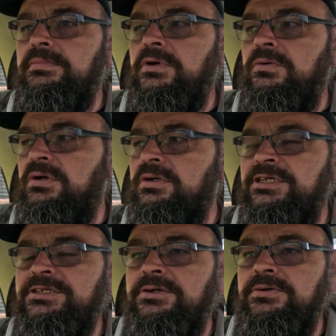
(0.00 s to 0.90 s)
All I'm going
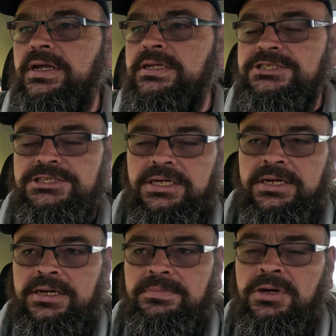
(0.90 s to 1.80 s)
to do is
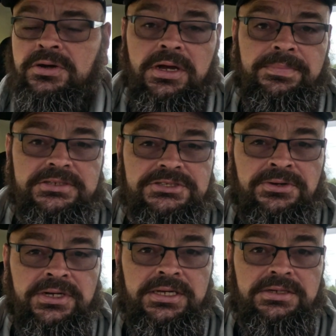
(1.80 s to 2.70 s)
park up
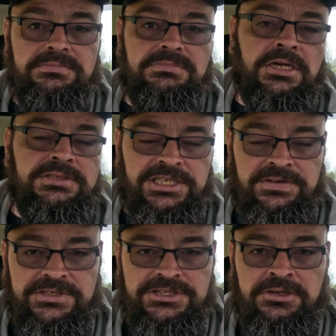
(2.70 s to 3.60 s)
outside it, go and see
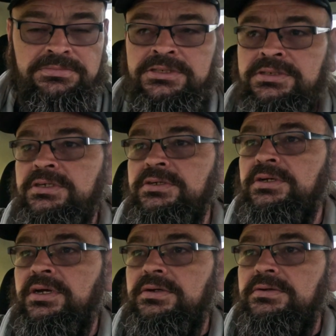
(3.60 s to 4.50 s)
if it's
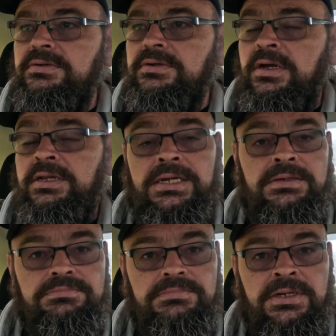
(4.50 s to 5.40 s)
open, and
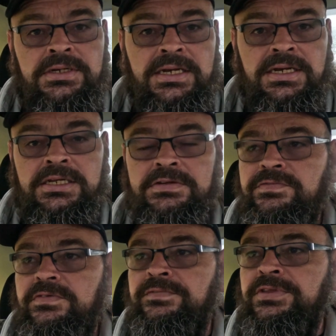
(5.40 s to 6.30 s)
then
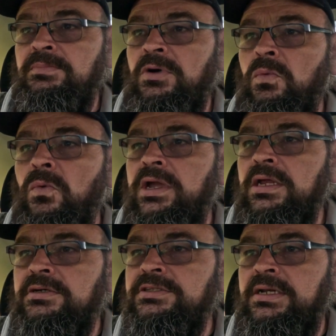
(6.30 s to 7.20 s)
leave. I've done my
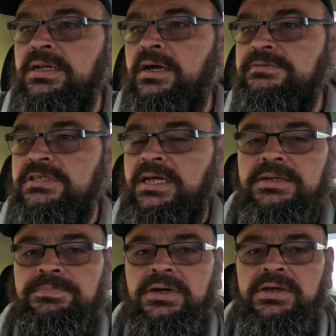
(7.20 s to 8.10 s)
walking, I've done enough
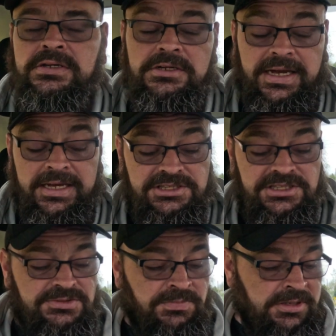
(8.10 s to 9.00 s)
today, but as
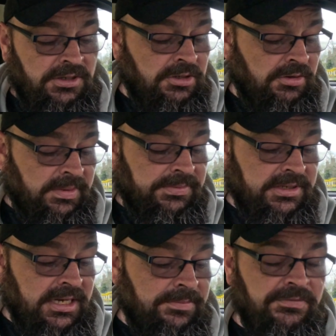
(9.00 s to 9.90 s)
this one, I can't remember the
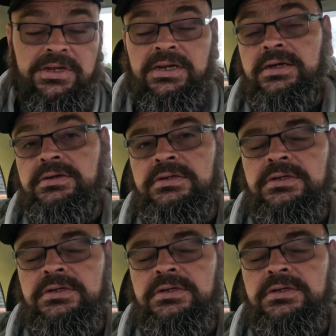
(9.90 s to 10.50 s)
name of it now,